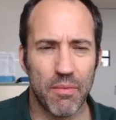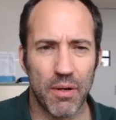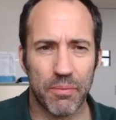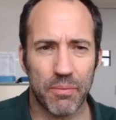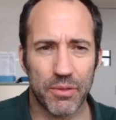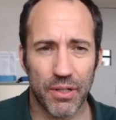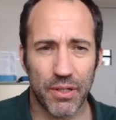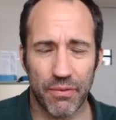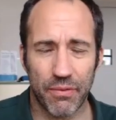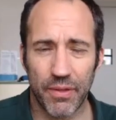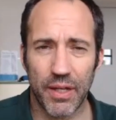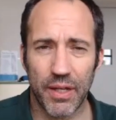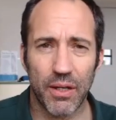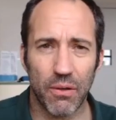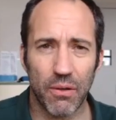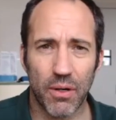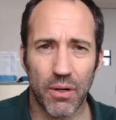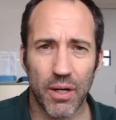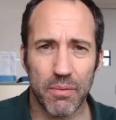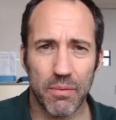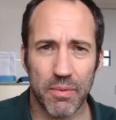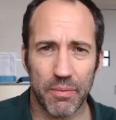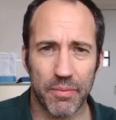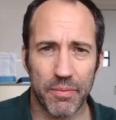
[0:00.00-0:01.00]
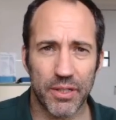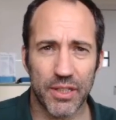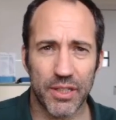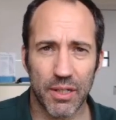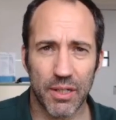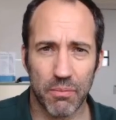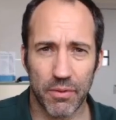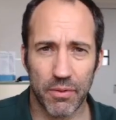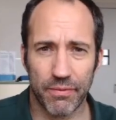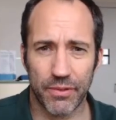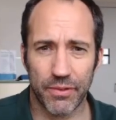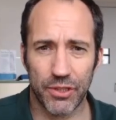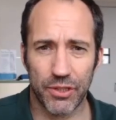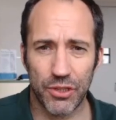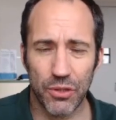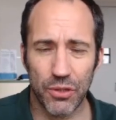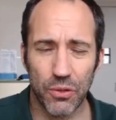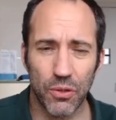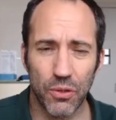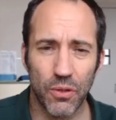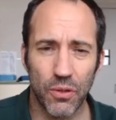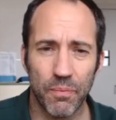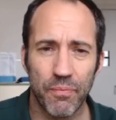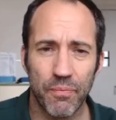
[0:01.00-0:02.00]
because I think it'll come up this summer for
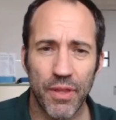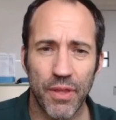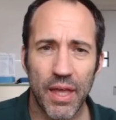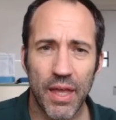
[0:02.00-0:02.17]
sure.